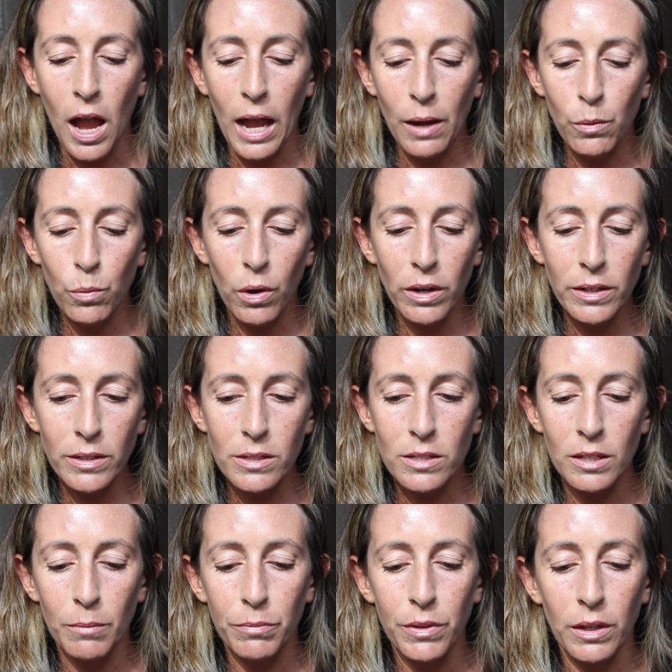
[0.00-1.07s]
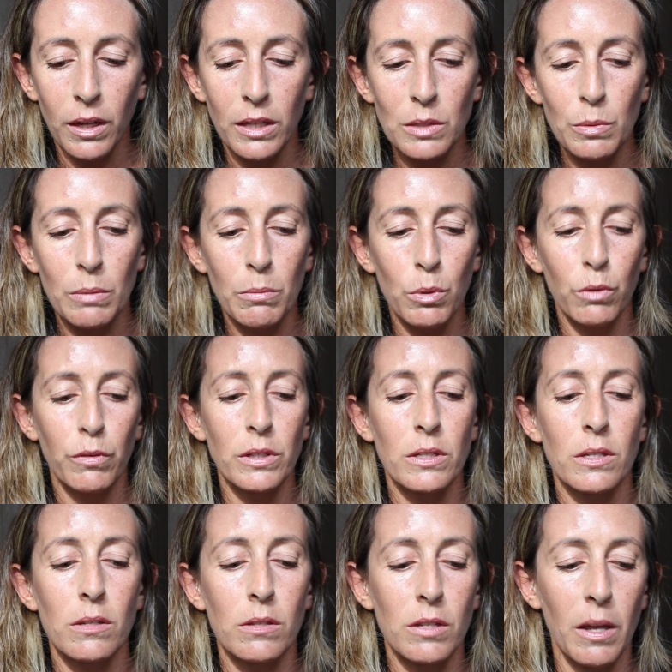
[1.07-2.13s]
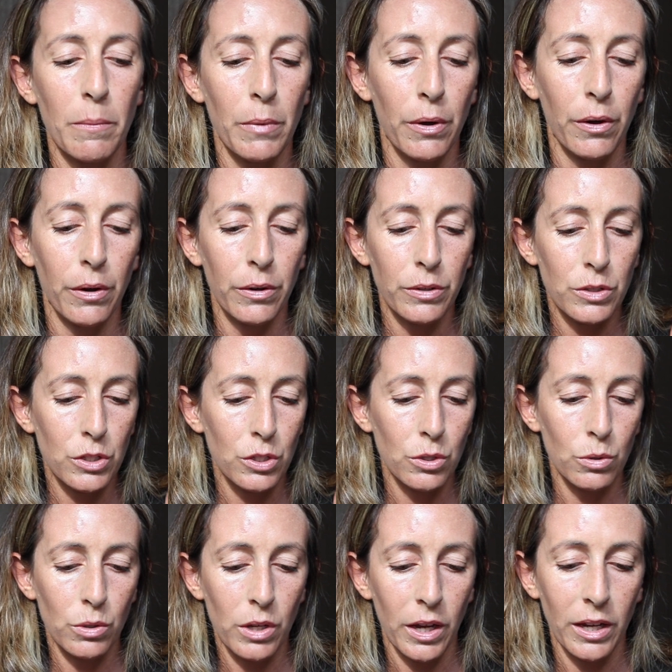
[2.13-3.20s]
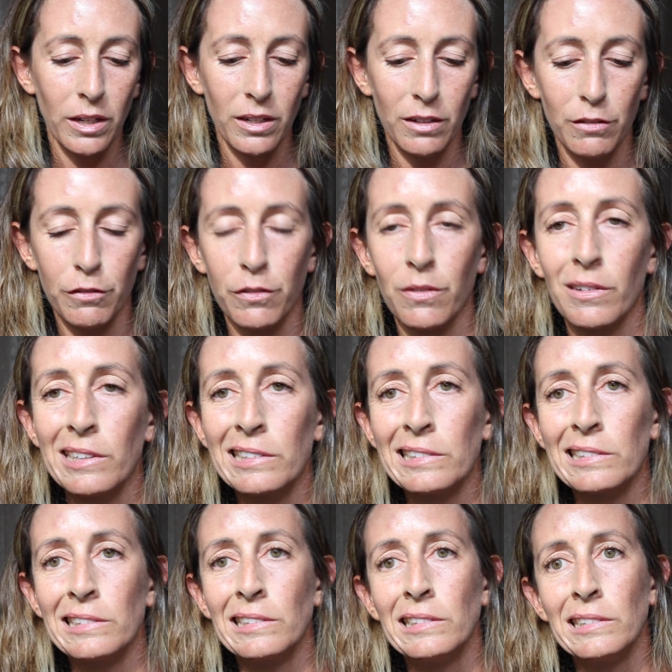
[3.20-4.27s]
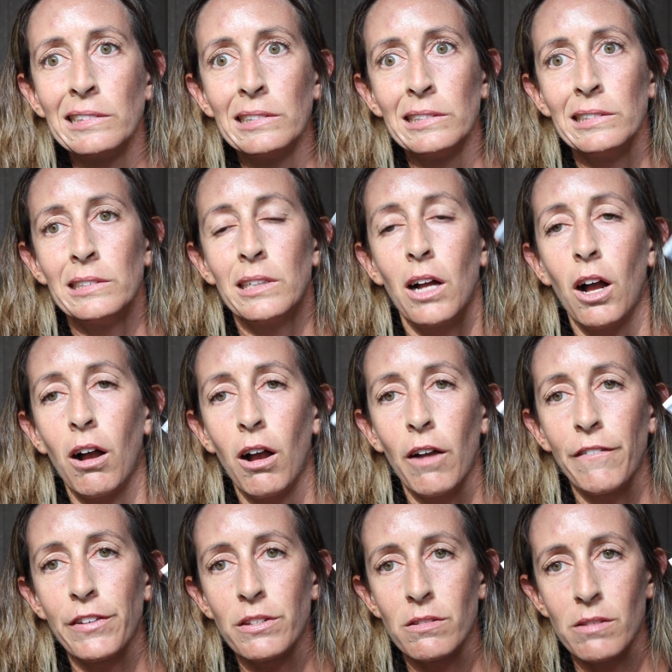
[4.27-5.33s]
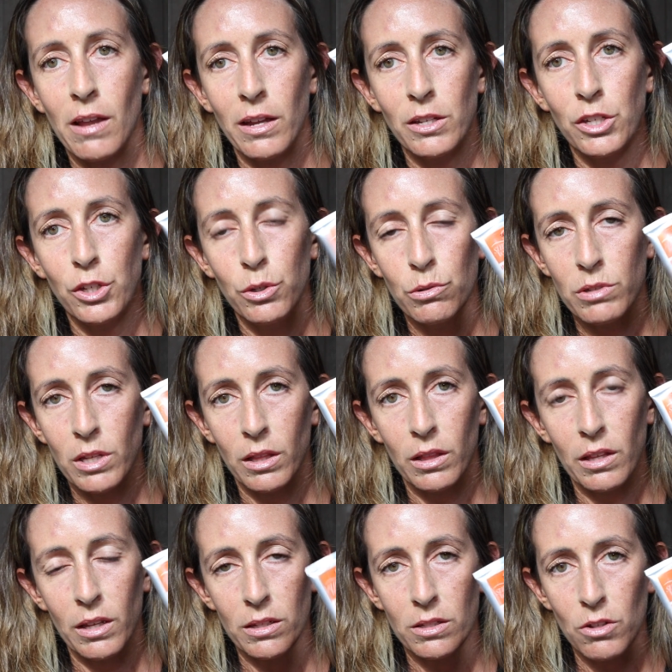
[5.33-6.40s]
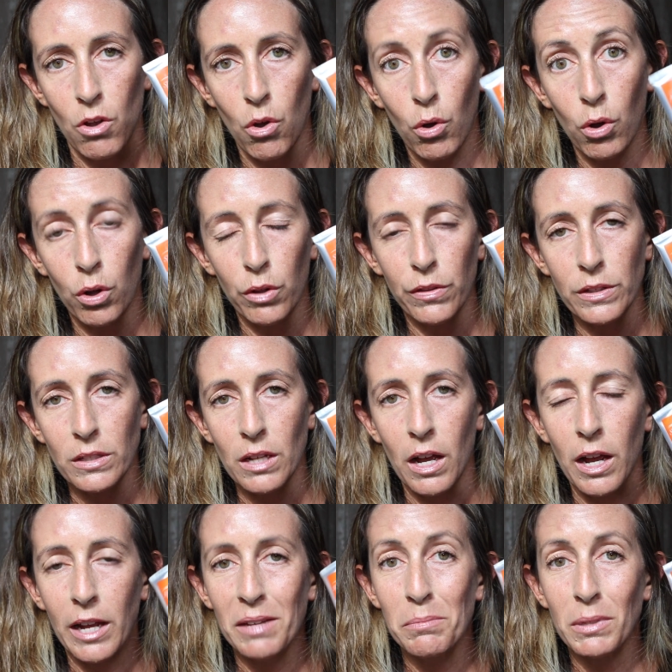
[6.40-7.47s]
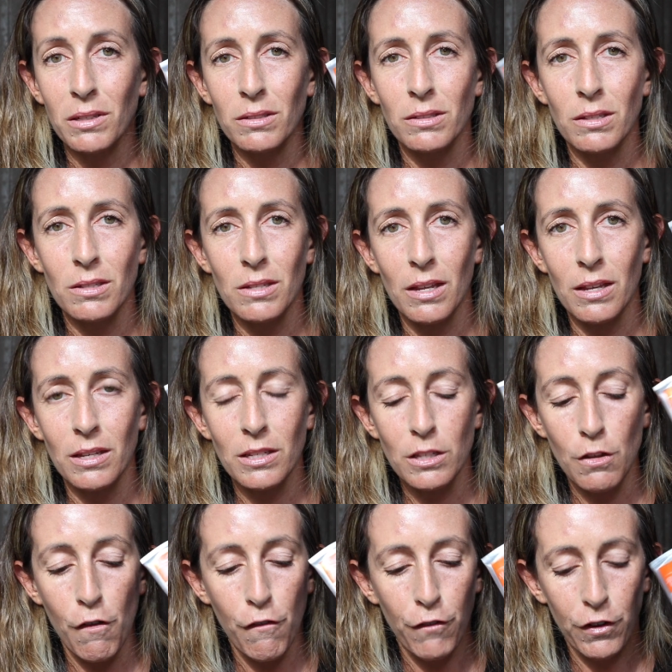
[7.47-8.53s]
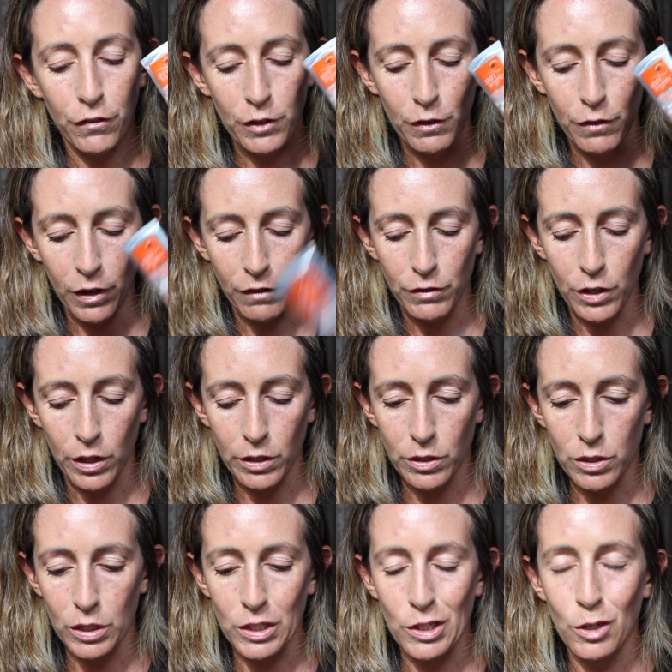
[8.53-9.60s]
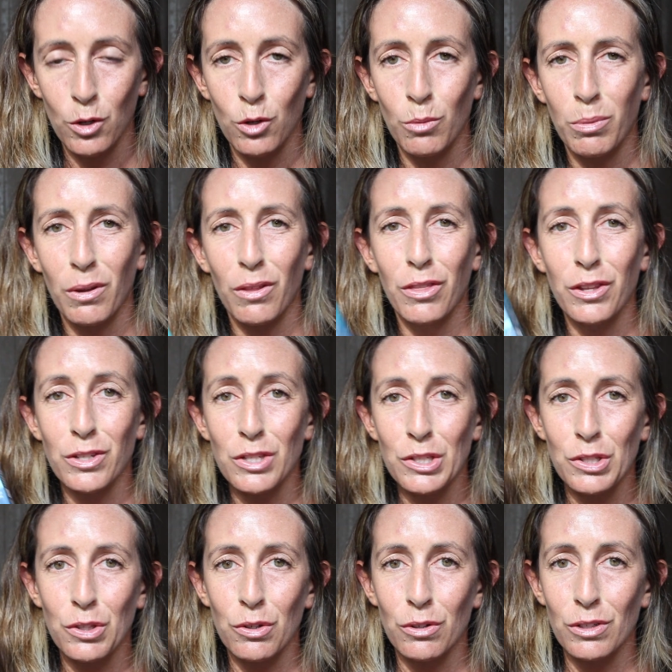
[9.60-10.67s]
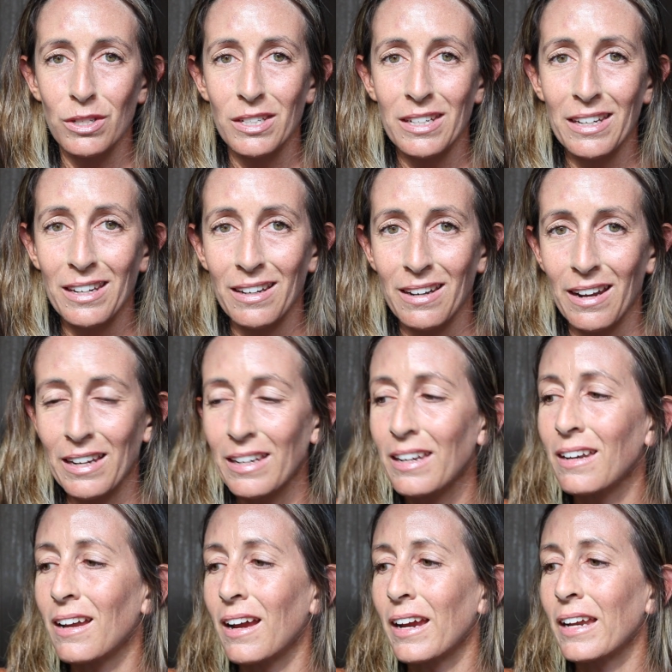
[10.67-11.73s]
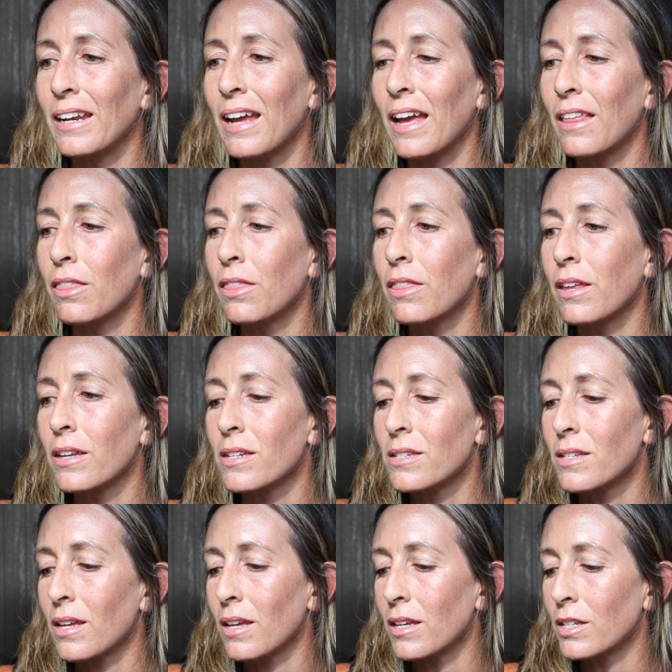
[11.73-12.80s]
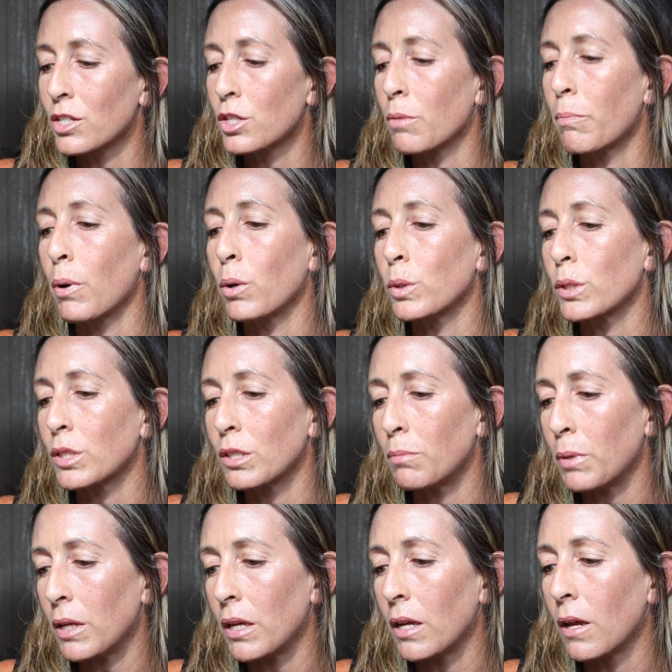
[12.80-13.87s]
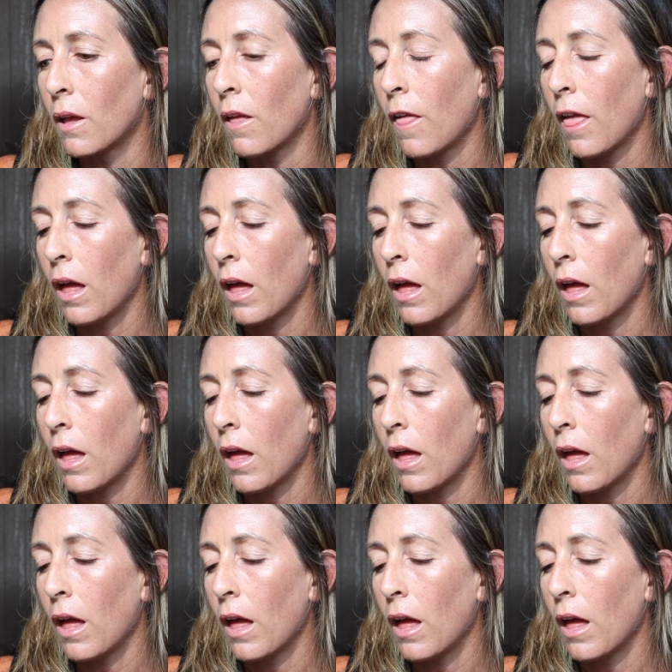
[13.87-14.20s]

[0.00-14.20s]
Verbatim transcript: I wanted something as we move into summer to kind of offset using this all the time, because this is $55 a tube, this is $13.99, and this is supposed to be